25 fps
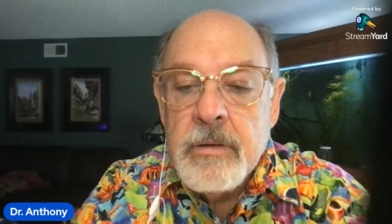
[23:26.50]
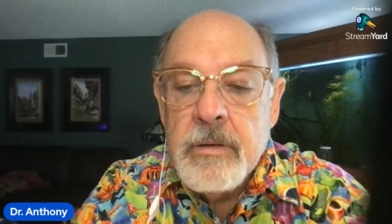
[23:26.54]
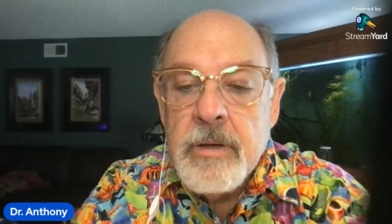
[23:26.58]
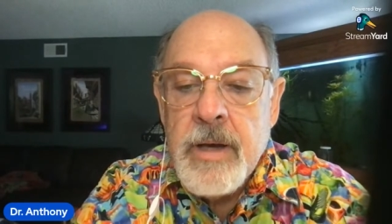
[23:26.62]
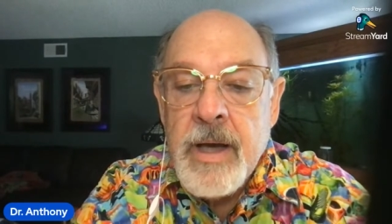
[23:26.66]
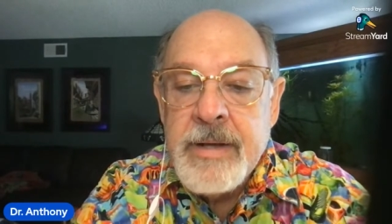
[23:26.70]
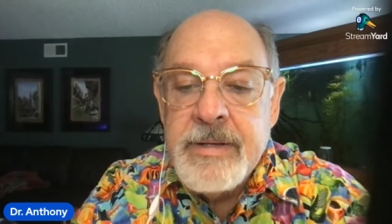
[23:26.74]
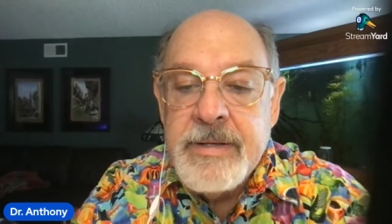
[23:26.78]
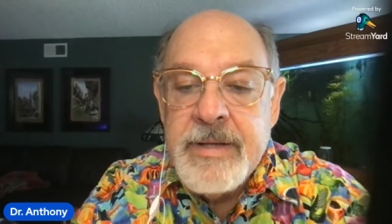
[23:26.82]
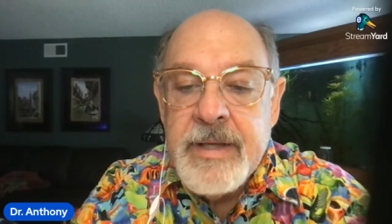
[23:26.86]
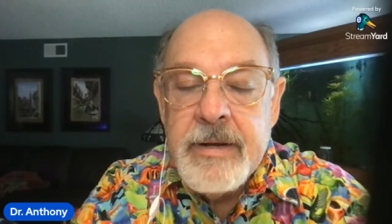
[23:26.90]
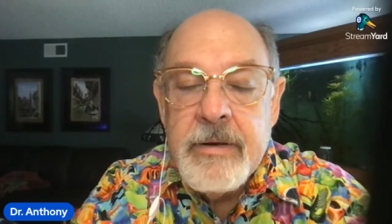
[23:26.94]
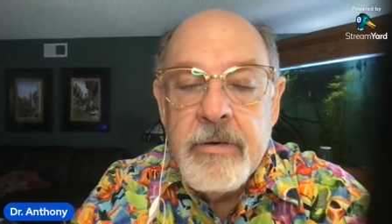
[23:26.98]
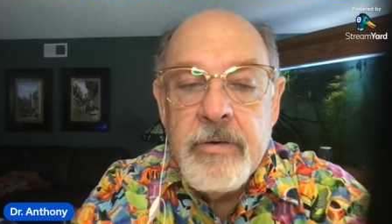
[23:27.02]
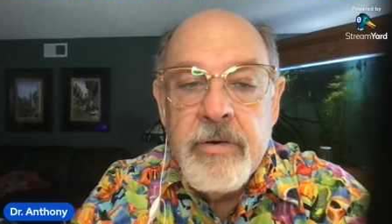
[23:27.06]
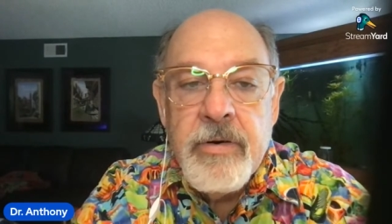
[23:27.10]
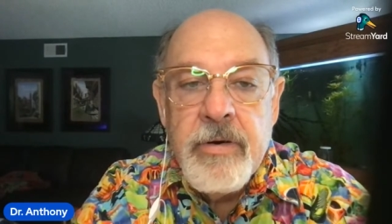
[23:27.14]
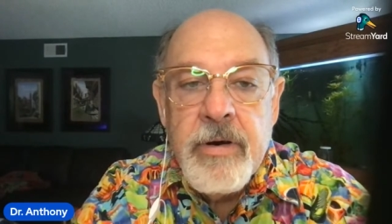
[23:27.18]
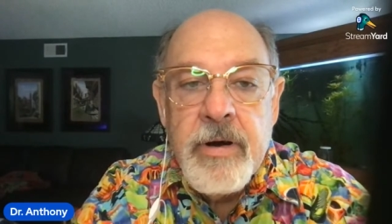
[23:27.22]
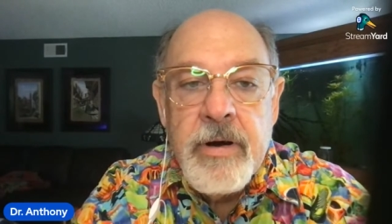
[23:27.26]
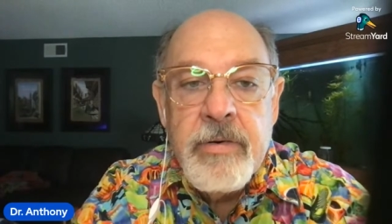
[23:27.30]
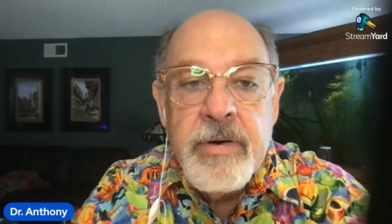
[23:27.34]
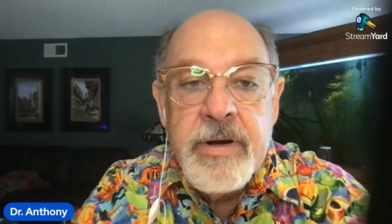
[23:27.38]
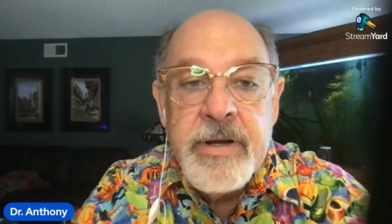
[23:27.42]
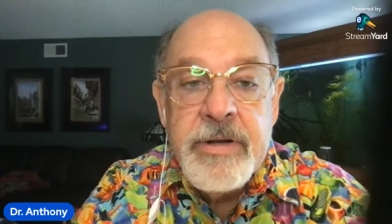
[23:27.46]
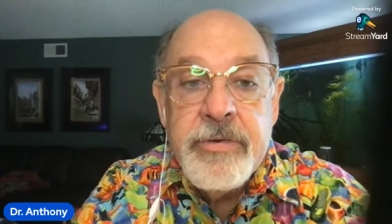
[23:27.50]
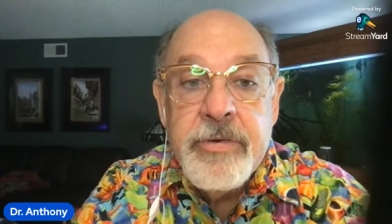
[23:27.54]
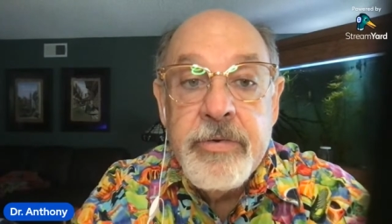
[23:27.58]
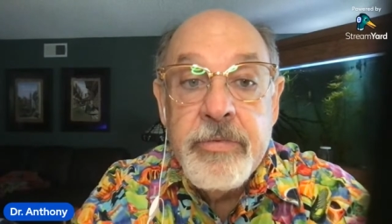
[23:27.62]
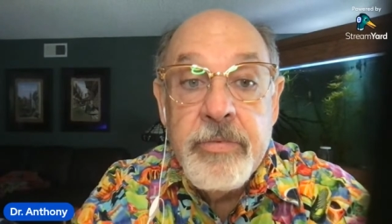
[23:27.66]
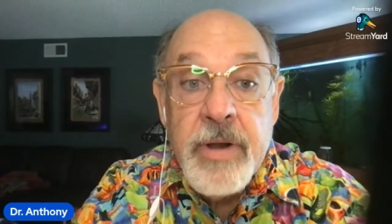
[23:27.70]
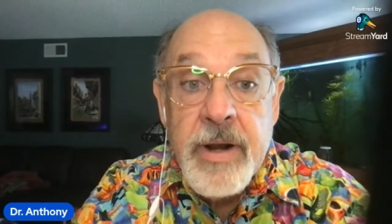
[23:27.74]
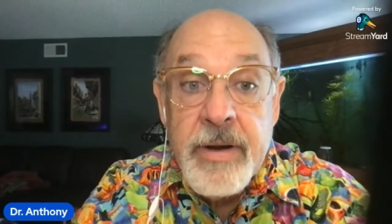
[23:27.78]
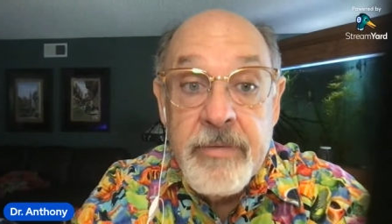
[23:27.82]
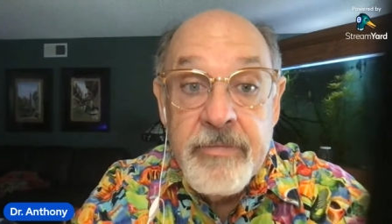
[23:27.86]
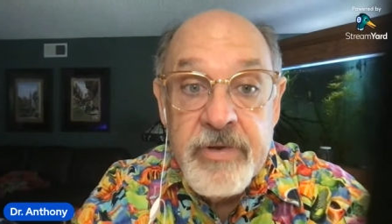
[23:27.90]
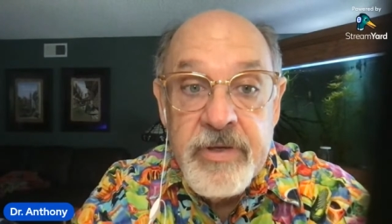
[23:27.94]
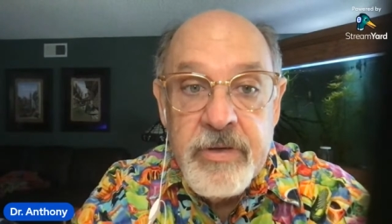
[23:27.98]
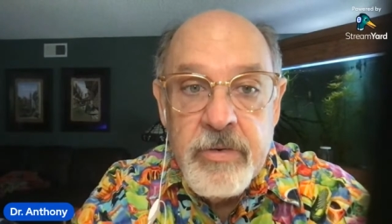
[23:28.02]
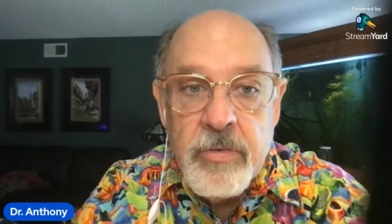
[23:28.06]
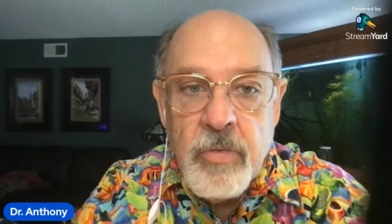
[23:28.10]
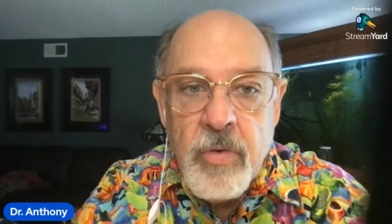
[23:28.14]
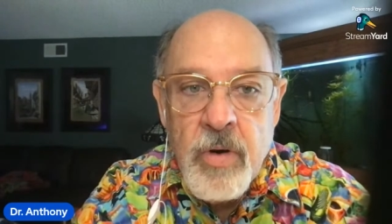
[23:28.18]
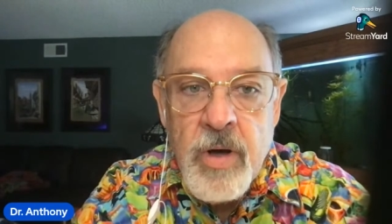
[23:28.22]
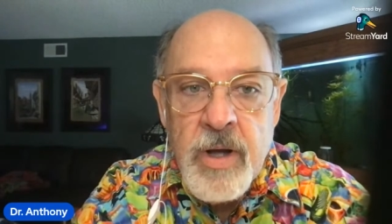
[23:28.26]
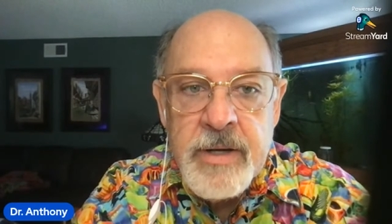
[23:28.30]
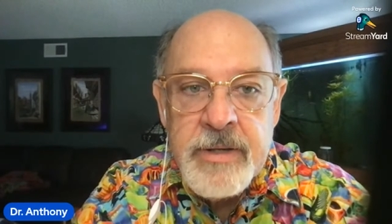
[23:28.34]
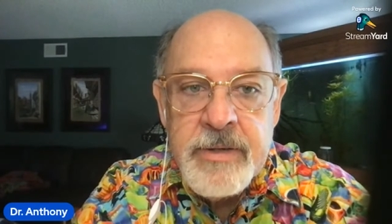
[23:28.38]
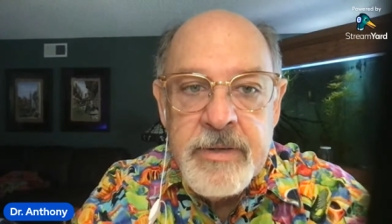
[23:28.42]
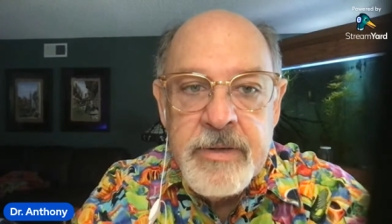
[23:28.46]
itinerary to whatever you
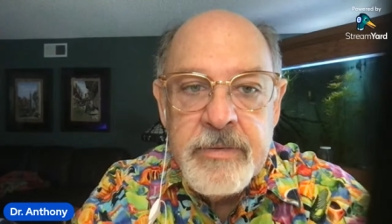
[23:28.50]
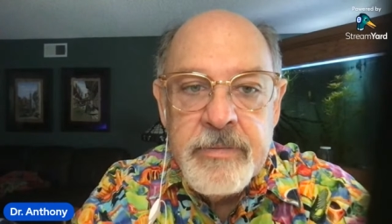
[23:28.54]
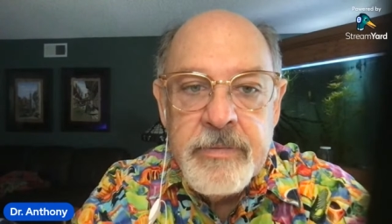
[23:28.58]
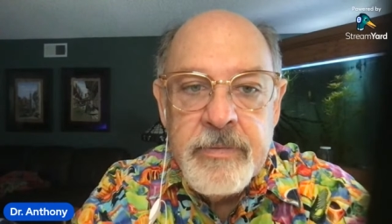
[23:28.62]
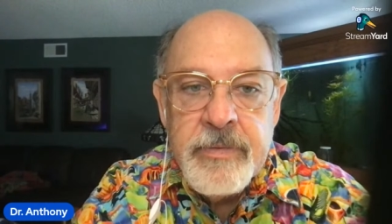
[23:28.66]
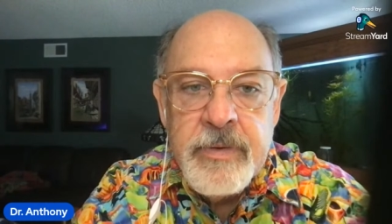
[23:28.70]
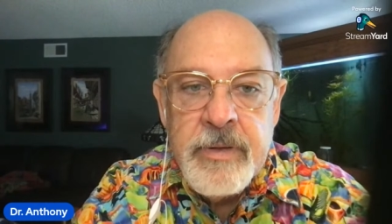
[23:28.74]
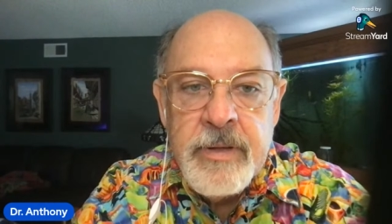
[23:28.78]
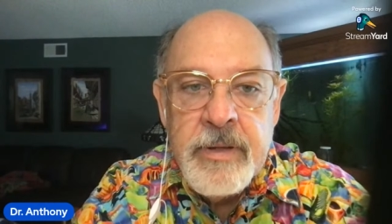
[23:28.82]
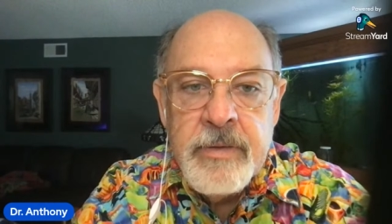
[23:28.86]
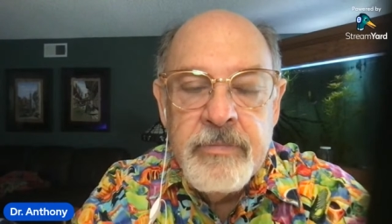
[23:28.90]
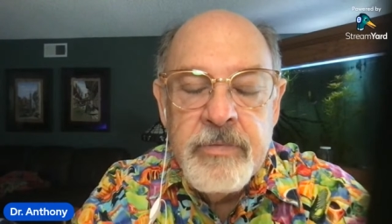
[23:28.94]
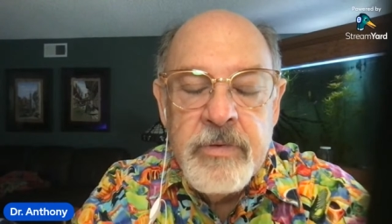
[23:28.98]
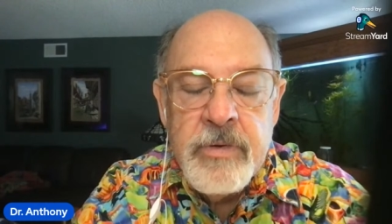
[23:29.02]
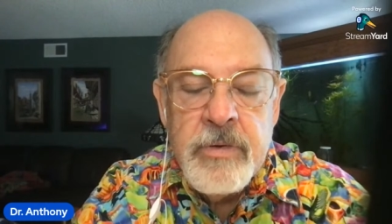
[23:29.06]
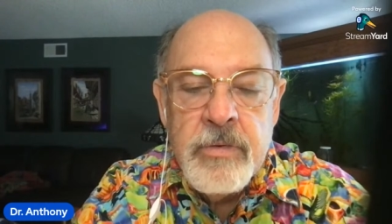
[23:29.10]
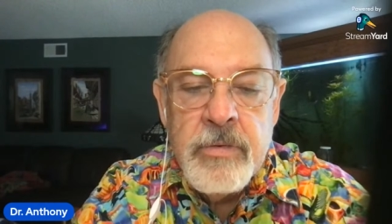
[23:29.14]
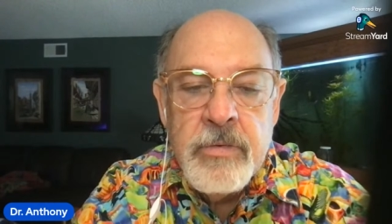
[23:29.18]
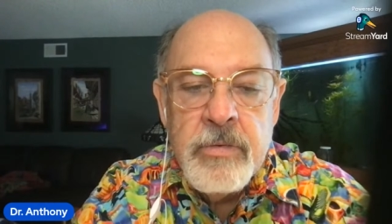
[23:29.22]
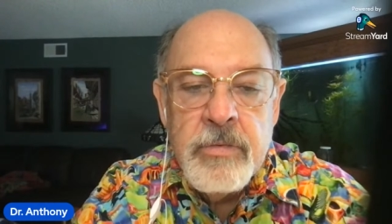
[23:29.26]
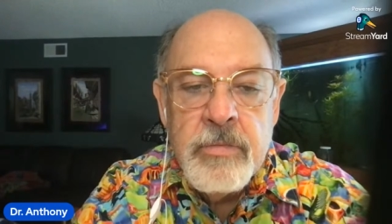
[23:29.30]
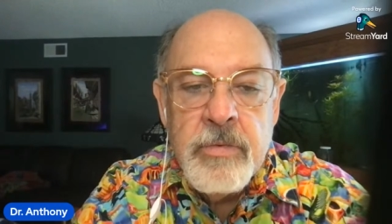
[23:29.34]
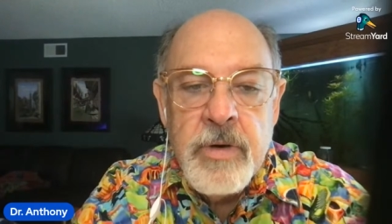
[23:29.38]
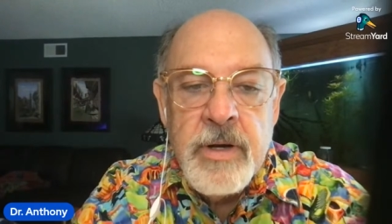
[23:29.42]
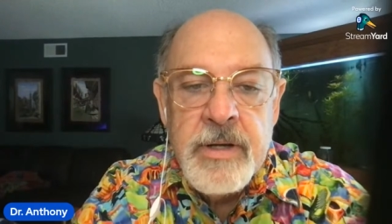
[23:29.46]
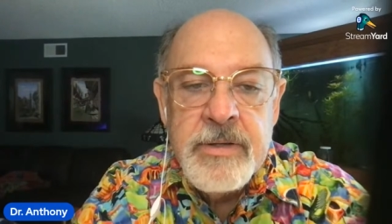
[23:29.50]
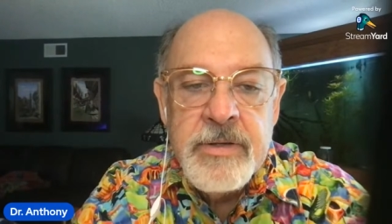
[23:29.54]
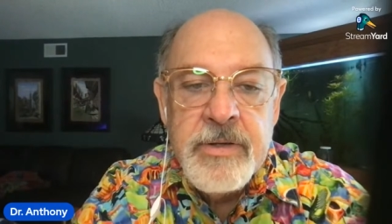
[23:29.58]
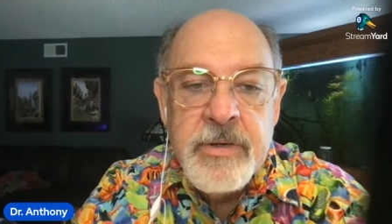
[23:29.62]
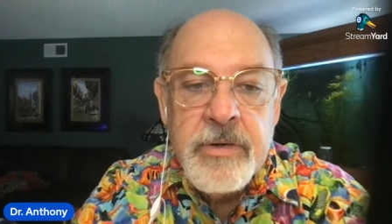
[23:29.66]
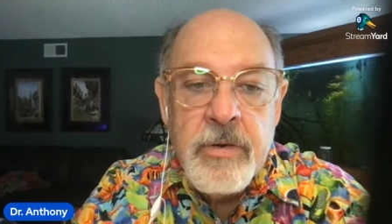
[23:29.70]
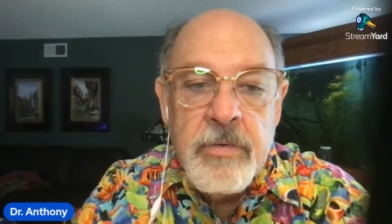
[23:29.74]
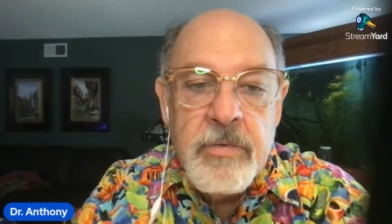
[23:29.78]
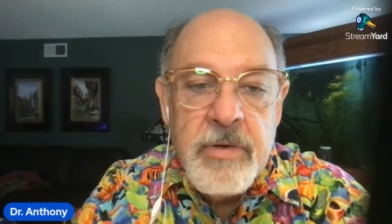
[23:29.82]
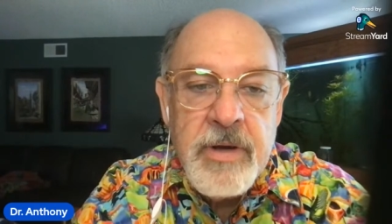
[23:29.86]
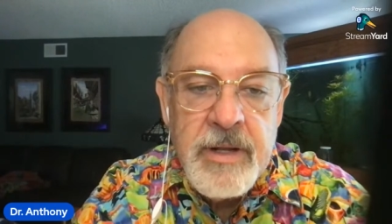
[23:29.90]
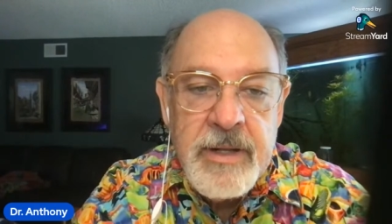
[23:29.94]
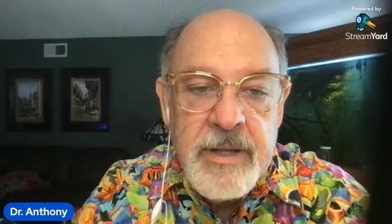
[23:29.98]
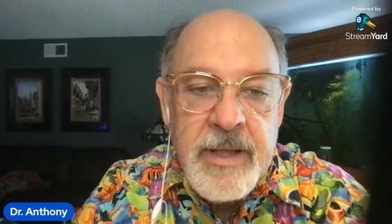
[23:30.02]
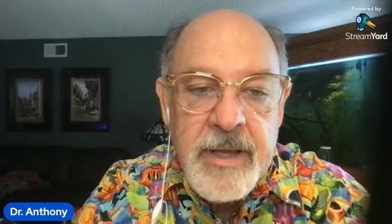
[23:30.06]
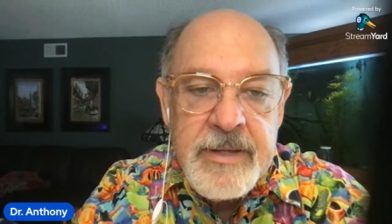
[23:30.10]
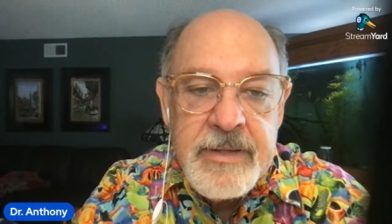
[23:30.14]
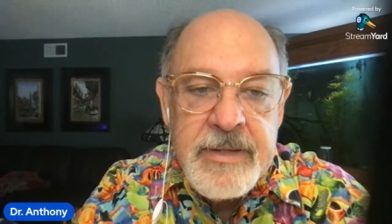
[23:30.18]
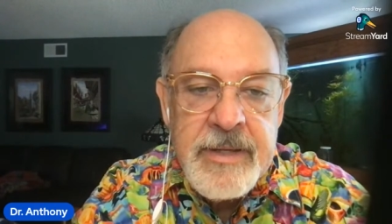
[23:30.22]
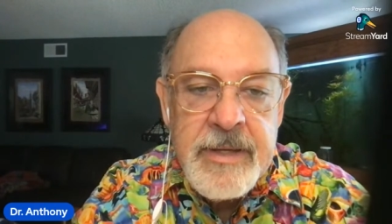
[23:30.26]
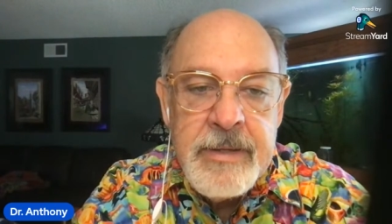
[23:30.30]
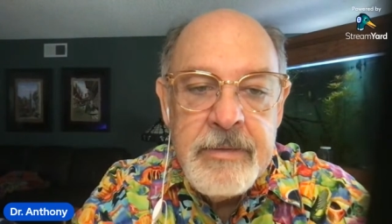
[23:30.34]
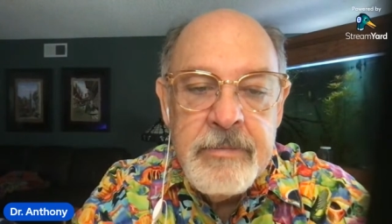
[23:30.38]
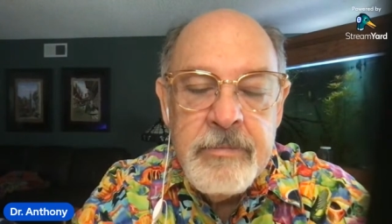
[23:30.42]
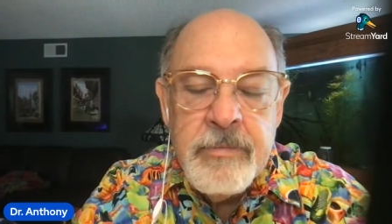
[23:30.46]
want. If you want to go
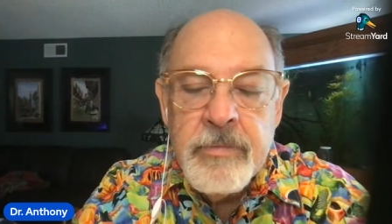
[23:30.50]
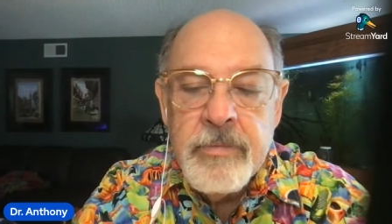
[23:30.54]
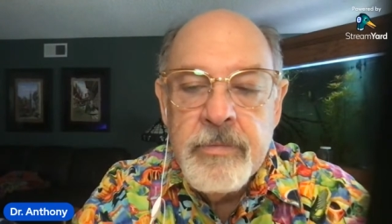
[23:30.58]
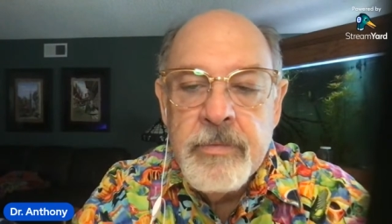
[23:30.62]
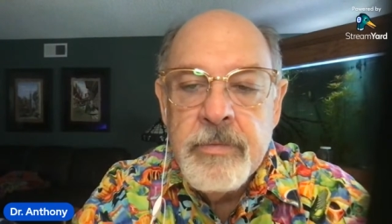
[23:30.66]
collecting,